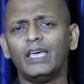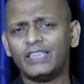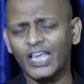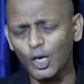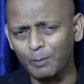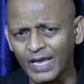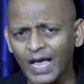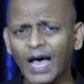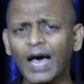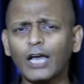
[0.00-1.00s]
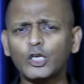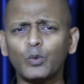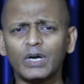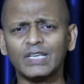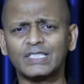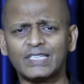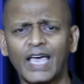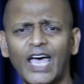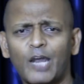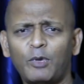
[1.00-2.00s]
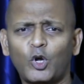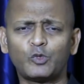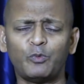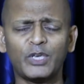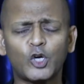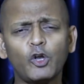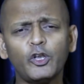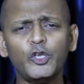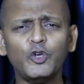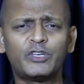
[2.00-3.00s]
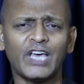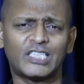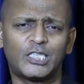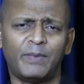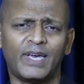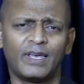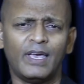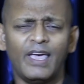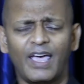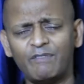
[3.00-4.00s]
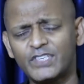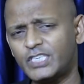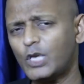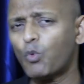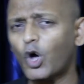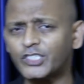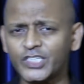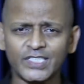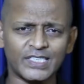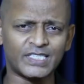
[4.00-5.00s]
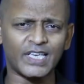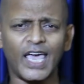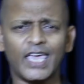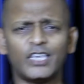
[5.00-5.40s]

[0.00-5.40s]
then it'll be hard to understand, because when we go to the New Testament and we see what Jesus is saying,